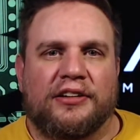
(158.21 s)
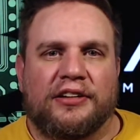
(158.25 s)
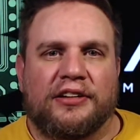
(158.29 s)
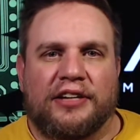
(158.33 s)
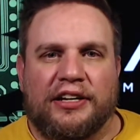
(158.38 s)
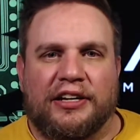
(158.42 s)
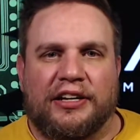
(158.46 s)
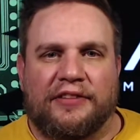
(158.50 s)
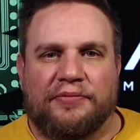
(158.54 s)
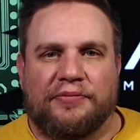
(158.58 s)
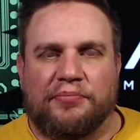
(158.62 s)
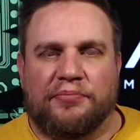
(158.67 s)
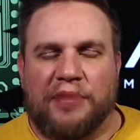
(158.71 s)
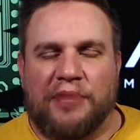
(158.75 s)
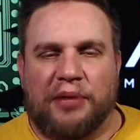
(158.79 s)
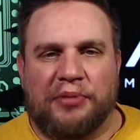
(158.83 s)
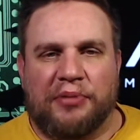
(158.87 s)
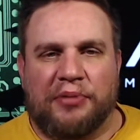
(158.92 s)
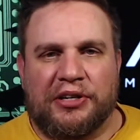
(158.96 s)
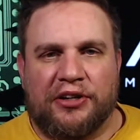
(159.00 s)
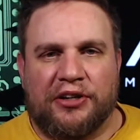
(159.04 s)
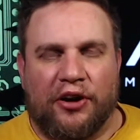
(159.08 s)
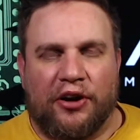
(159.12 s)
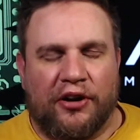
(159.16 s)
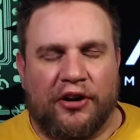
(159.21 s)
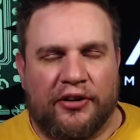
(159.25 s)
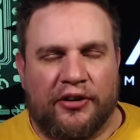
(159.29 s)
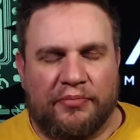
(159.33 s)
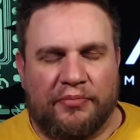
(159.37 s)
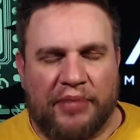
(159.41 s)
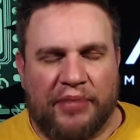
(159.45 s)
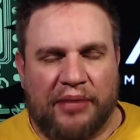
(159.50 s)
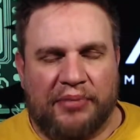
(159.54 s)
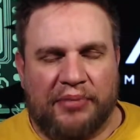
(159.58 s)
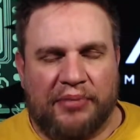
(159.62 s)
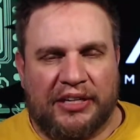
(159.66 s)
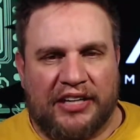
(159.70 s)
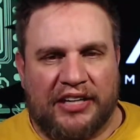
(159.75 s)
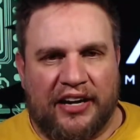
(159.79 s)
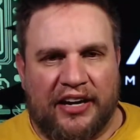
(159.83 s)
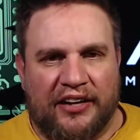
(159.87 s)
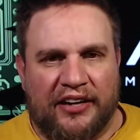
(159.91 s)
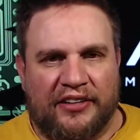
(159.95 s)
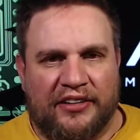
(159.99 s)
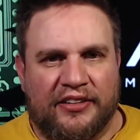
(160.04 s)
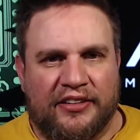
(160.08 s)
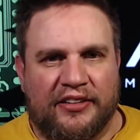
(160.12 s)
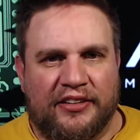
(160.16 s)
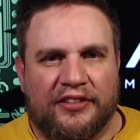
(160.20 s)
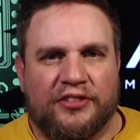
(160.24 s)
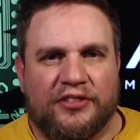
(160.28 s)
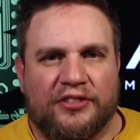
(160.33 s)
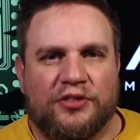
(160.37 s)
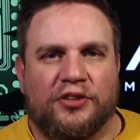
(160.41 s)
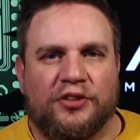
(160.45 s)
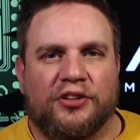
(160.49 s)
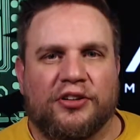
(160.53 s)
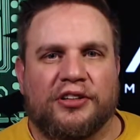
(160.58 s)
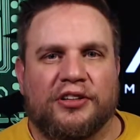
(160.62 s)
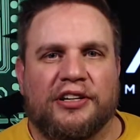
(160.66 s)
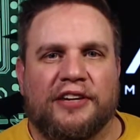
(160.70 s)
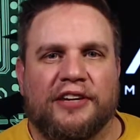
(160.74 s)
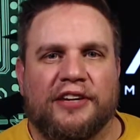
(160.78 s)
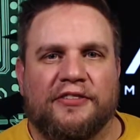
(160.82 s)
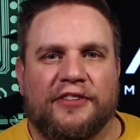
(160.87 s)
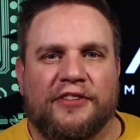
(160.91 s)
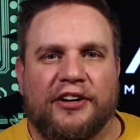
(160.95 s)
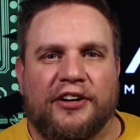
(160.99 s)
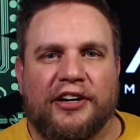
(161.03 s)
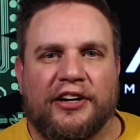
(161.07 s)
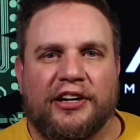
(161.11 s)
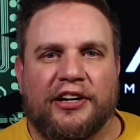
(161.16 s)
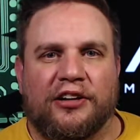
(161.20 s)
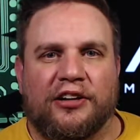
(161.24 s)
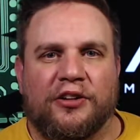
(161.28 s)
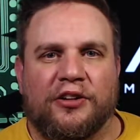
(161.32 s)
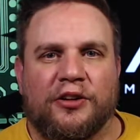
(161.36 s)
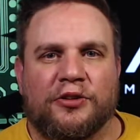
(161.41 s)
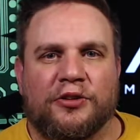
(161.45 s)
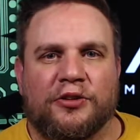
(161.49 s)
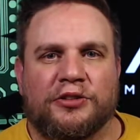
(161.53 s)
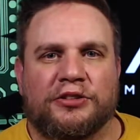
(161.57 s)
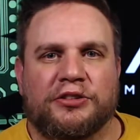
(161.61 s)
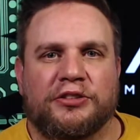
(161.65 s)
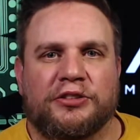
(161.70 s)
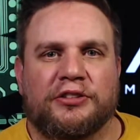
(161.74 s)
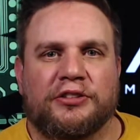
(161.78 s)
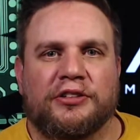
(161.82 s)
if maybe none. You could get very close